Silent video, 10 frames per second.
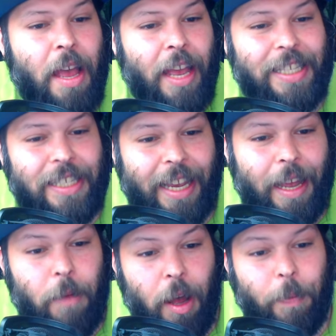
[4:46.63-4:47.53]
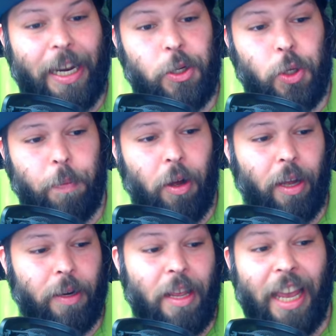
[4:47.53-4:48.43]
it's saying I'm up an extra
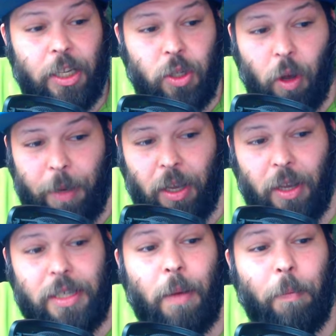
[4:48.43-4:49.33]
pawn, and it's all because